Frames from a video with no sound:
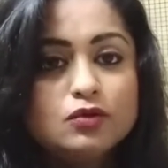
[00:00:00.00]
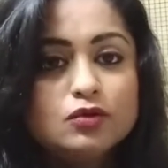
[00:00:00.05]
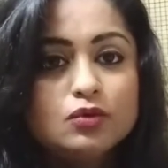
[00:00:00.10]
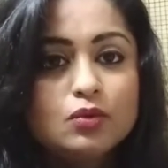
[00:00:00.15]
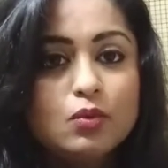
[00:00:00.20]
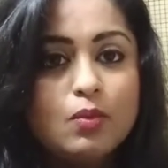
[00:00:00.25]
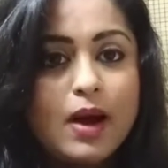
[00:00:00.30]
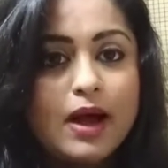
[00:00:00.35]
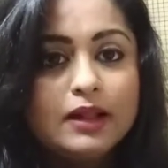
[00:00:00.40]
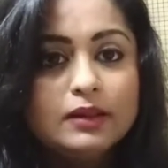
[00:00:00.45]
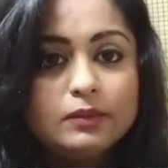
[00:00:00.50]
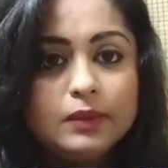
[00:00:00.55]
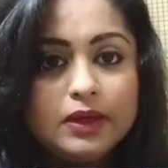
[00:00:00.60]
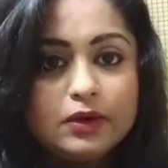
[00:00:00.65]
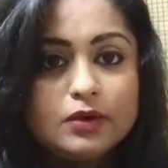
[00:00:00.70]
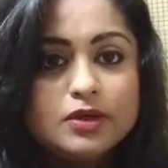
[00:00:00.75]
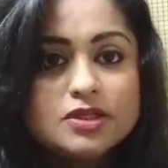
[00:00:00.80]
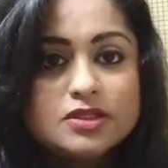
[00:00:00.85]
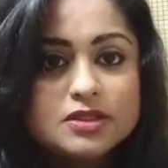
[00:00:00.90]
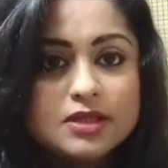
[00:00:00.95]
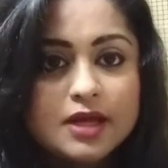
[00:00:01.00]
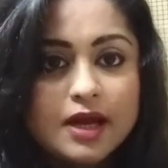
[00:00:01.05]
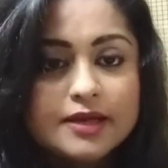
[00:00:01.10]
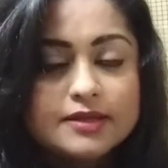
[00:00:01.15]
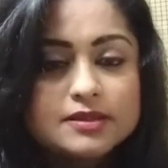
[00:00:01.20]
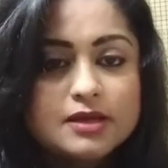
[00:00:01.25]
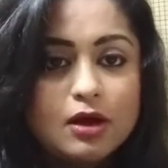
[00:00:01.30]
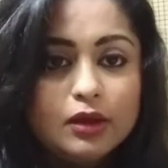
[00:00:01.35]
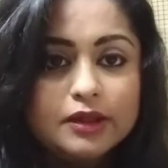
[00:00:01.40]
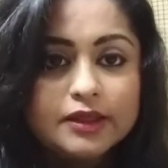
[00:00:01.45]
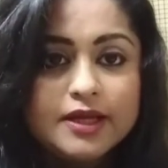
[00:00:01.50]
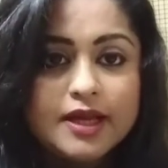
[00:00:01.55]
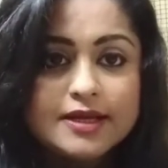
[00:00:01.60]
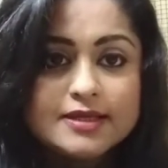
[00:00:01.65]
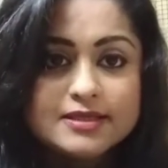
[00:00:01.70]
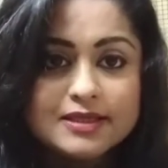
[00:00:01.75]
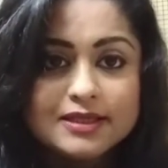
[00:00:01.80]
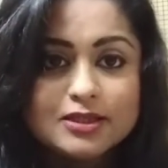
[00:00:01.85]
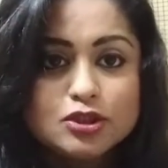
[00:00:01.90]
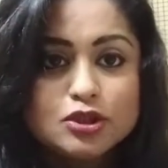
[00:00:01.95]
So while we criticize
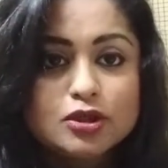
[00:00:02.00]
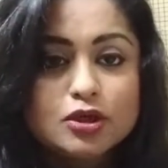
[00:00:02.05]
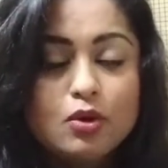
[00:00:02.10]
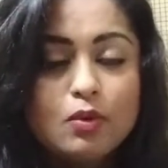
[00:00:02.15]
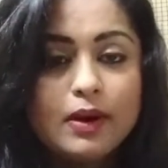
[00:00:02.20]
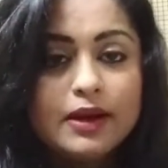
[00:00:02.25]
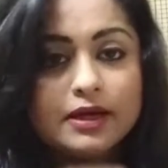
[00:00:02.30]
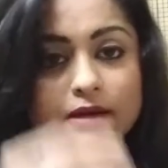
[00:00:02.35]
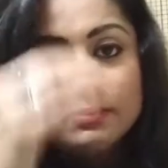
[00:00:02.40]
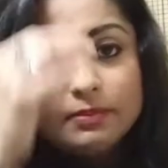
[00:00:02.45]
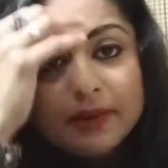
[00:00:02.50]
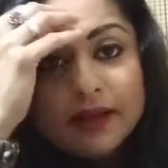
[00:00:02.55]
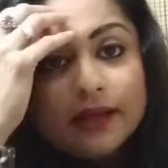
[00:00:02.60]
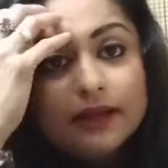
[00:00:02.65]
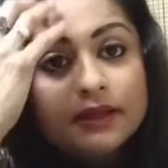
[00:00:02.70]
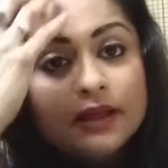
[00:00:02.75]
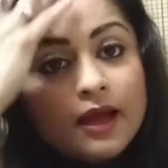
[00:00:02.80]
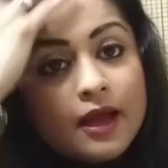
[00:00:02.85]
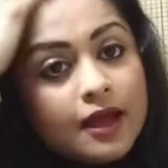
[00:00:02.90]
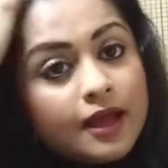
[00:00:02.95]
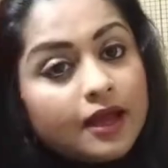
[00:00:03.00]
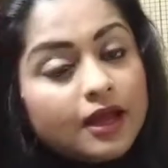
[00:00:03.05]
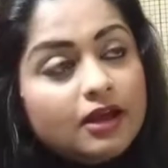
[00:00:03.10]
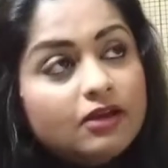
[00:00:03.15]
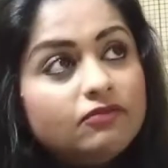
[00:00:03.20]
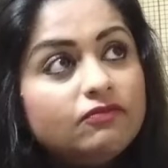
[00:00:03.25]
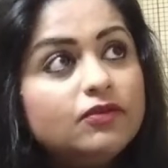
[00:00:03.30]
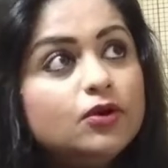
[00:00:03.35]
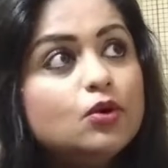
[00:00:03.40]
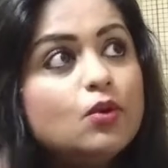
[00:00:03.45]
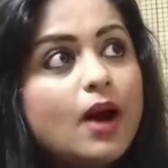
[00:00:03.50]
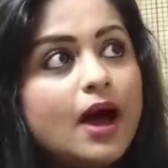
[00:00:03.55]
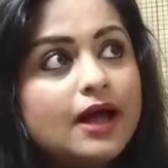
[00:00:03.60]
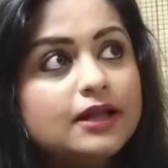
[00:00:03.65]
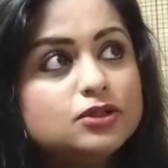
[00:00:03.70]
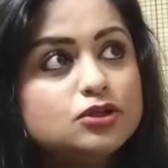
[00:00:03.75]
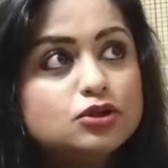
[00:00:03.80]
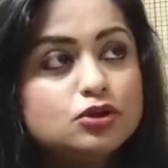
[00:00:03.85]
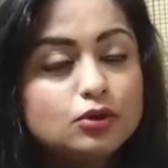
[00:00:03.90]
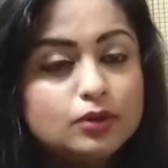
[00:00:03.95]
colonization quite a bit, if you
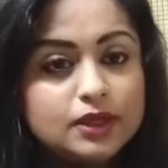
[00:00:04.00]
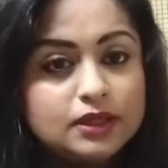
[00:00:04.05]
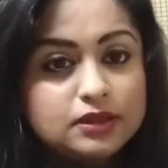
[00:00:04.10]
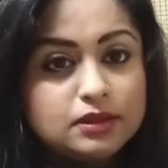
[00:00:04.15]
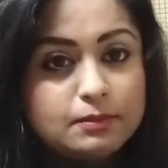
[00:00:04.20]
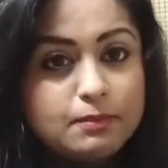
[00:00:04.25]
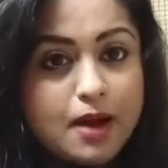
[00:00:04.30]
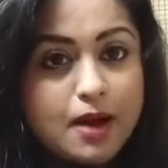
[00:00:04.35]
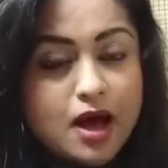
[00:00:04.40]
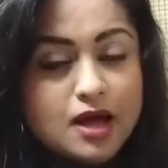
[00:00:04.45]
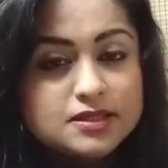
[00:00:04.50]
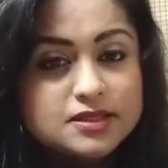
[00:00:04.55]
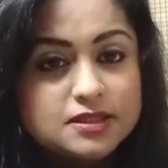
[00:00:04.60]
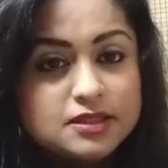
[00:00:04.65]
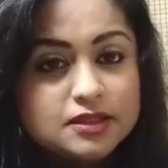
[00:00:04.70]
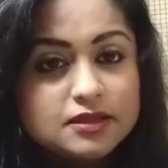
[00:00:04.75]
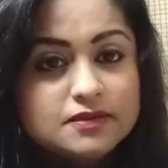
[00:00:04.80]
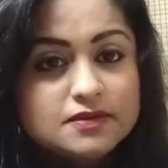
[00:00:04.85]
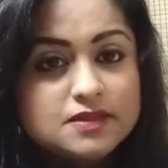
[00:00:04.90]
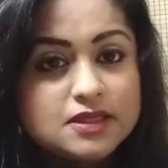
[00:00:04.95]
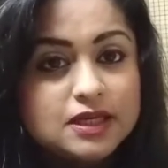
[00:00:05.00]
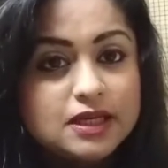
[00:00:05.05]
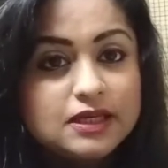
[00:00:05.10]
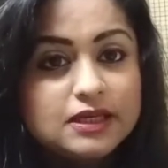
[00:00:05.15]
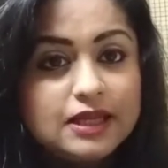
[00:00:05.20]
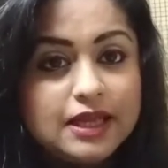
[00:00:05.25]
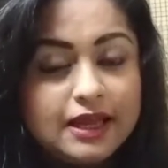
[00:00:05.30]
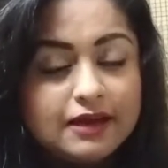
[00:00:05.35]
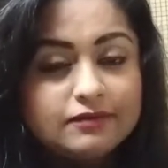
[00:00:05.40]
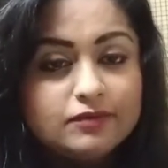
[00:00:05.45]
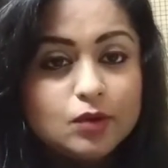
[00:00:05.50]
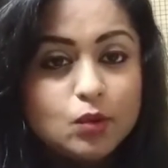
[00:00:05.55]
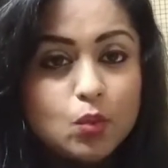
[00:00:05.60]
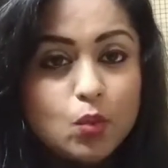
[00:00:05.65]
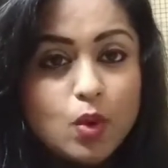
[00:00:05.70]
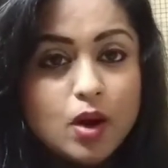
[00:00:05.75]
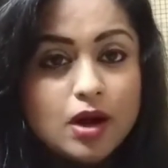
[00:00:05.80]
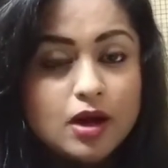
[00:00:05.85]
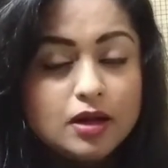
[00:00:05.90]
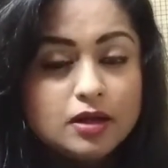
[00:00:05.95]
had to look at the positives, it gave the
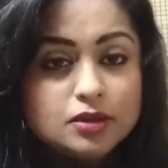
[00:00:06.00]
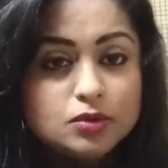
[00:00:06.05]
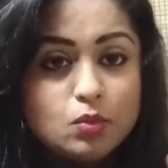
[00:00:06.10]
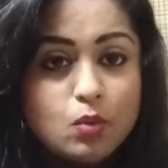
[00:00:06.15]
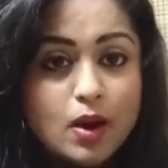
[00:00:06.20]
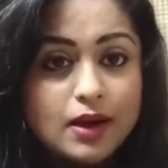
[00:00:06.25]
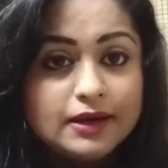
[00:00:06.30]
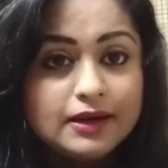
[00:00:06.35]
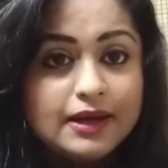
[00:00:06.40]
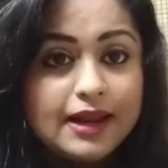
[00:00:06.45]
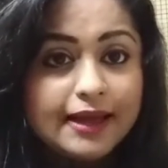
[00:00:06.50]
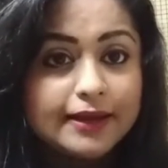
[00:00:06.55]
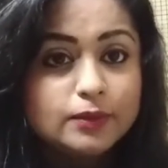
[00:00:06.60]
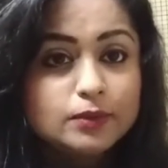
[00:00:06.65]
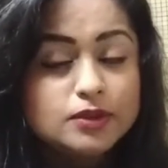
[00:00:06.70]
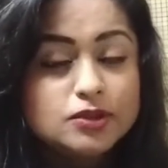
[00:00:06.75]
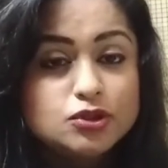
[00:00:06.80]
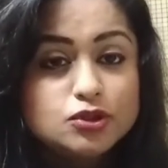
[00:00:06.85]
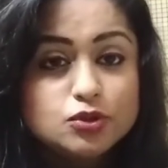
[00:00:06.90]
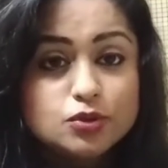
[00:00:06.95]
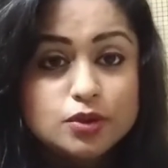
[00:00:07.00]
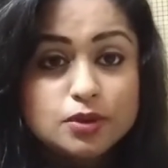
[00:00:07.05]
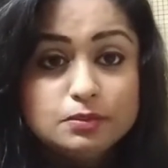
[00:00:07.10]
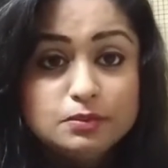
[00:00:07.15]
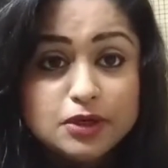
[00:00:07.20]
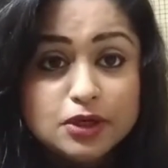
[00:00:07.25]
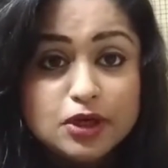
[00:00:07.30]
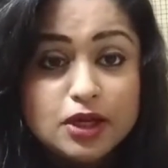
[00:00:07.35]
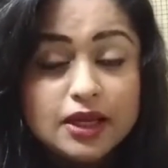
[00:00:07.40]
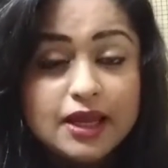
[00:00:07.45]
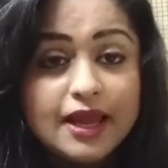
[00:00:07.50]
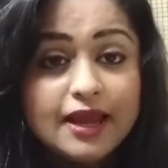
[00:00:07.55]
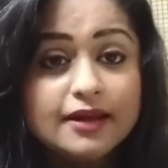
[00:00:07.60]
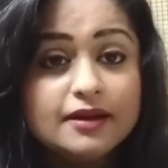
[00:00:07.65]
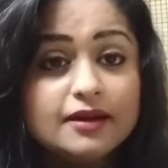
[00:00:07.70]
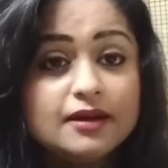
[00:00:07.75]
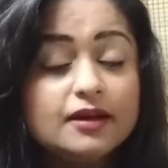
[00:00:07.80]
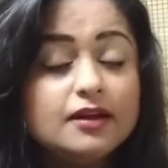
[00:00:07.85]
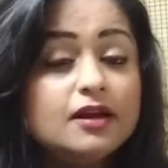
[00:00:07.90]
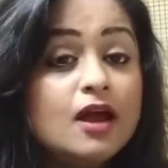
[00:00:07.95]
world one language to communicate
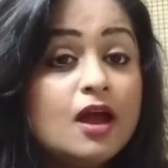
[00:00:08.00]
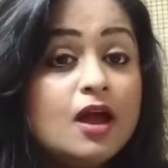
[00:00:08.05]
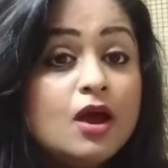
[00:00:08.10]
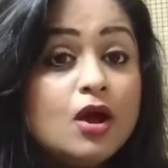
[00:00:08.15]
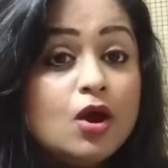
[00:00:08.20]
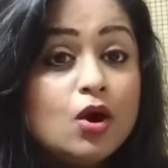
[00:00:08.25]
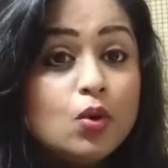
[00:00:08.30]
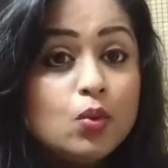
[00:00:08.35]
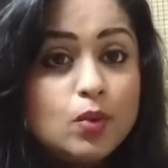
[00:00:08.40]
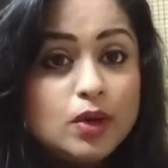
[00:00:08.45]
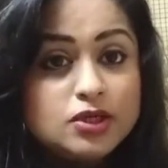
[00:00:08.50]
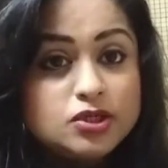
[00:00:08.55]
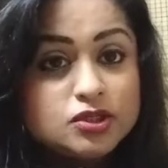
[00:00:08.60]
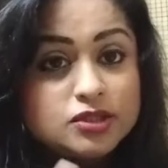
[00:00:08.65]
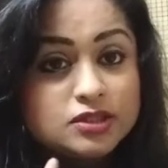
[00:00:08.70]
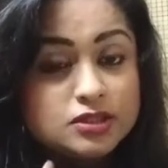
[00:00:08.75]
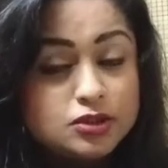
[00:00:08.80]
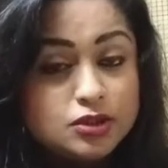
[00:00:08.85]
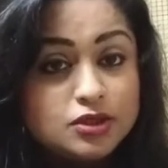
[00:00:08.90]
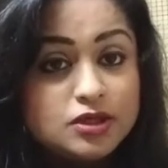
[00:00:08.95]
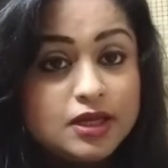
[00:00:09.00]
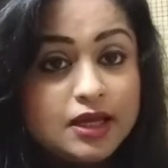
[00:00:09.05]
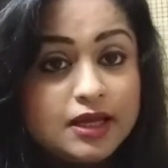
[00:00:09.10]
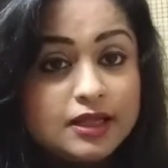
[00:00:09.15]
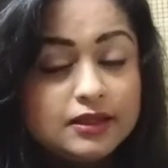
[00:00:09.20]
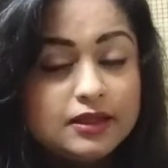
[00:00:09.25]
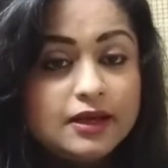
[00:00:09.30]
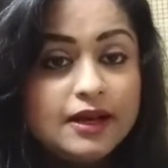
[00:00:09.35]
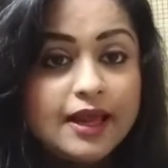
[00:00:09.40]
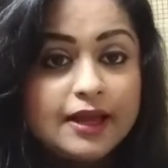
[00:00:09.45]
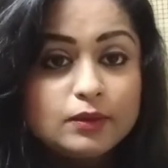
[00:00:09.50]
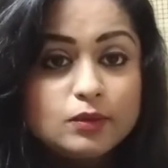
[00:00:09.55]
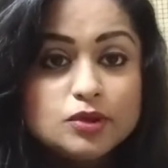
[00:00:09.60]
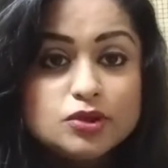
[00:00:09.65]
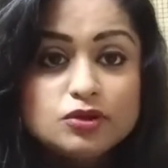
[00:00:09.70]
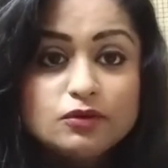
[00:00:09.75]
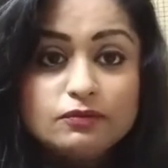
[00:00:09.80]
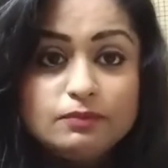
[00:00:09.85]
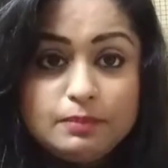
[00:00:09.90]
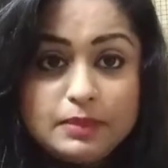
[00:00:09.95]
in, which is today the
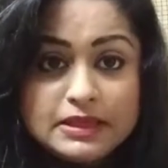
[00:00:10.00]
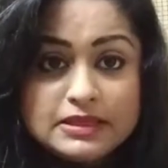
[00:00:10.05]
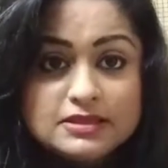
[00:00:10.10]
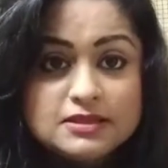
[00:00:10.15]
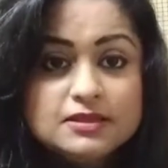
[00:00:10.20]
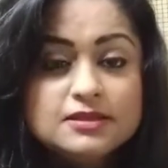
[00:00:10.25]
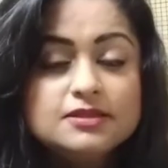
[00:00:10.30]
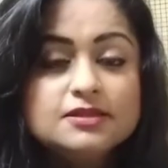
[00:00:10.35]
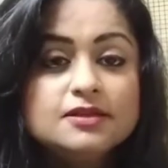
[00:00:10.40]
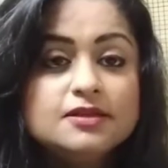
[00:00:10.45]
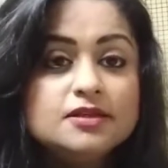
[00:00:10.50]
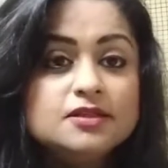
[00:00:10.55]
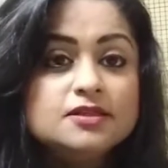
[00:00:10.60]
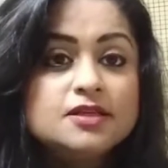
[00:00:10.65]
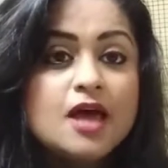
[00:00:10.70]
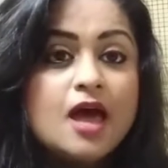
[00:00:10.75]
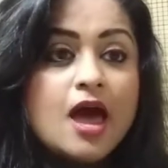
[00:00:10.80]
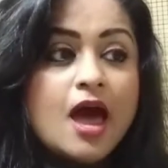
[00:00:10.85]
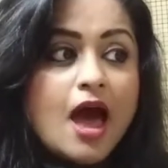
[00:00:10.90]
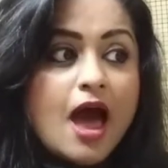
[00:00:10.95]
language of businesses.